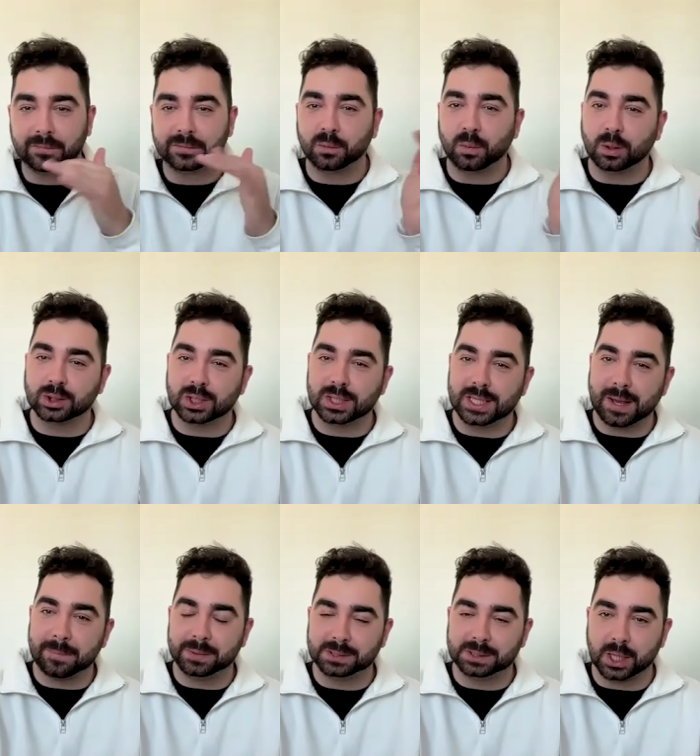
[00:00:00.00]
After watching the
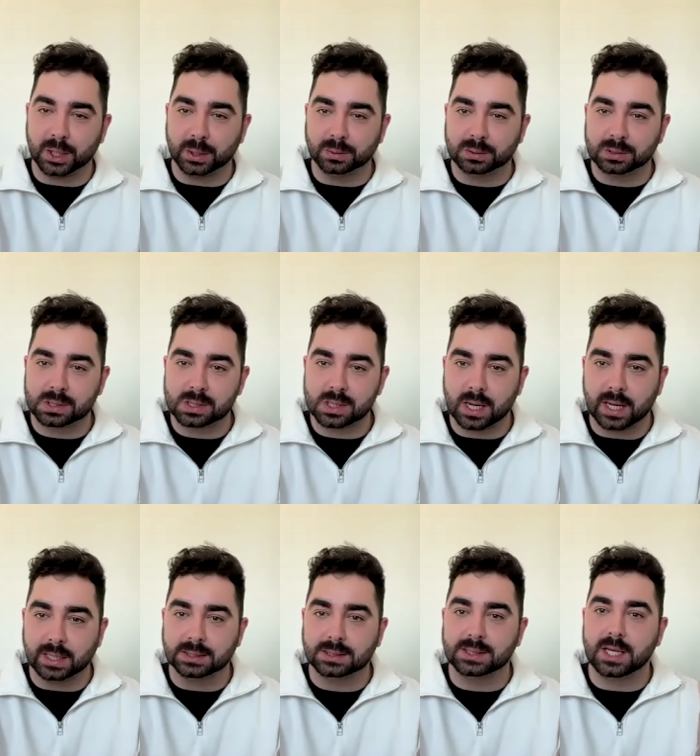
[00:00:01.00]
episode
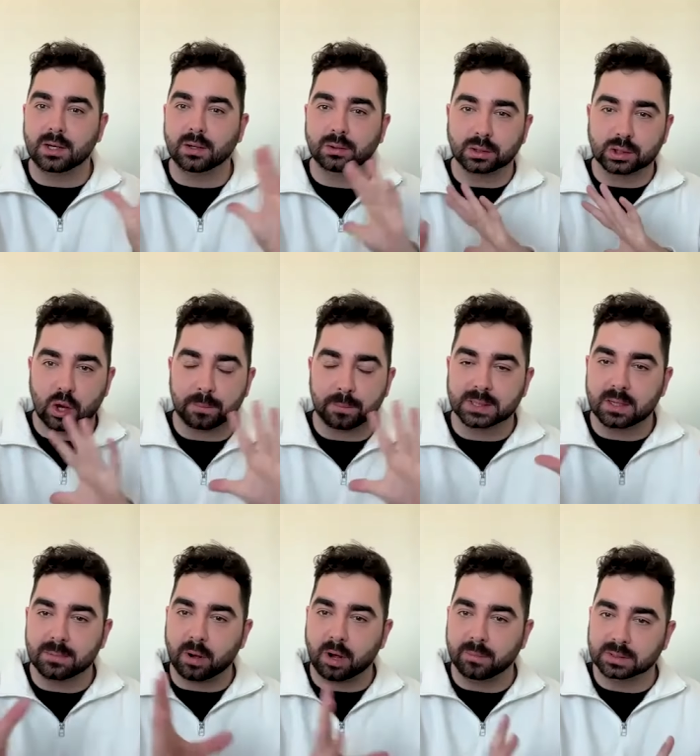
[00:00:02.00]
and seeing who the tops and
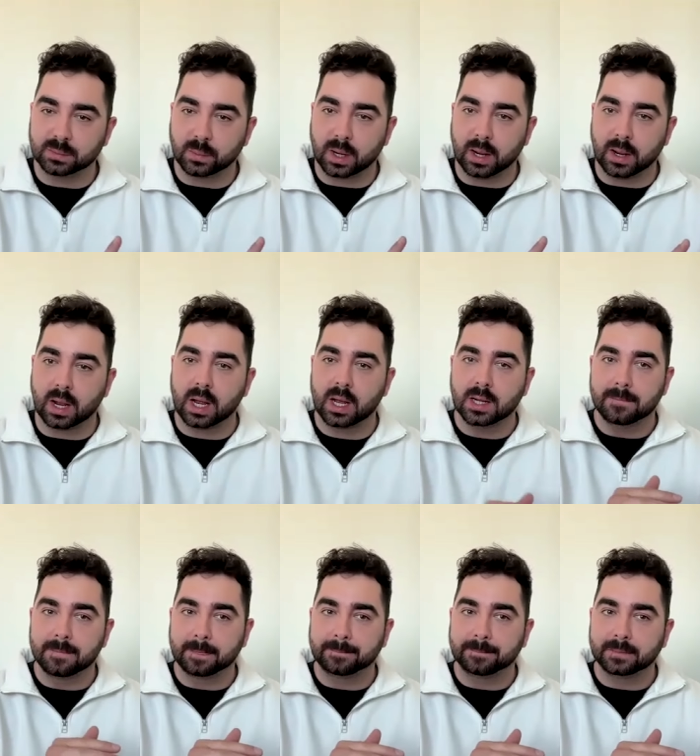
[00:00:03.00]
the bottoms were,
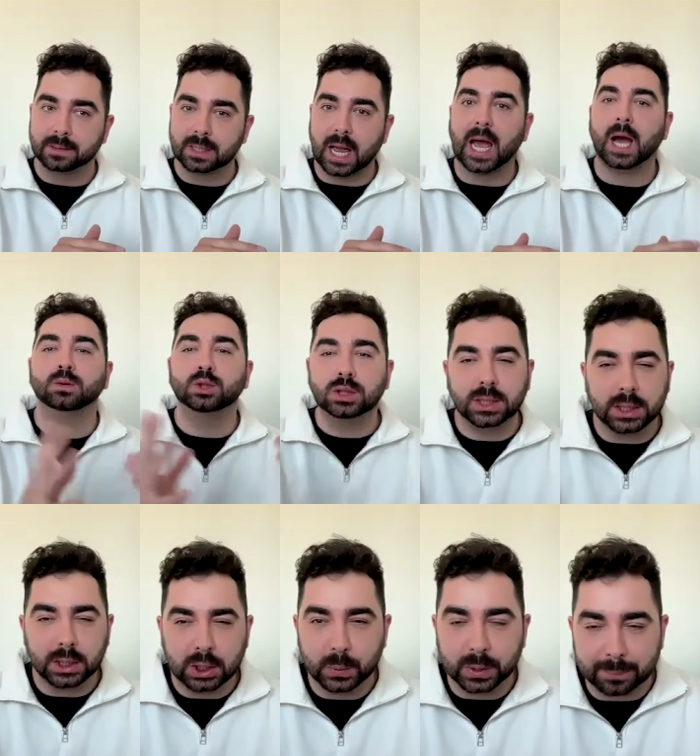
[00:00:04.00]
how do you
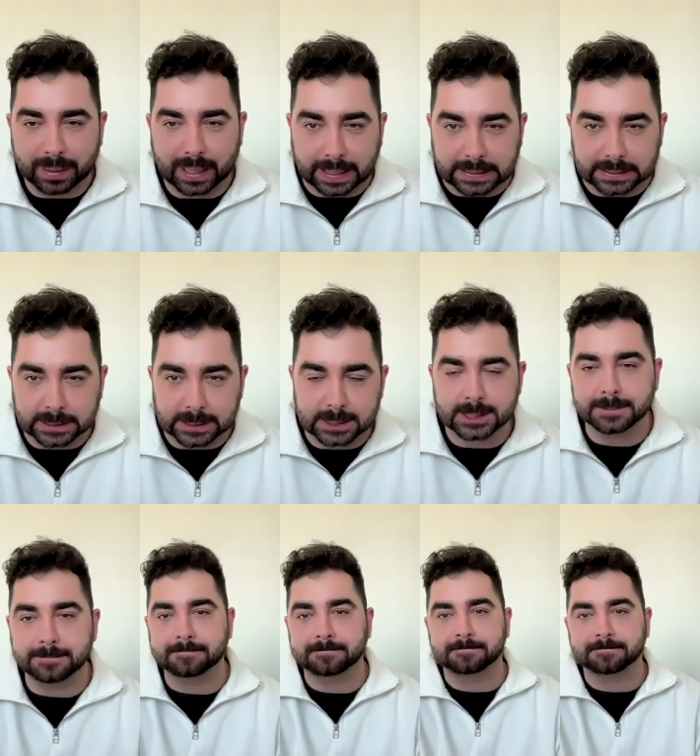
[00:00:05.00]
think you would have placed?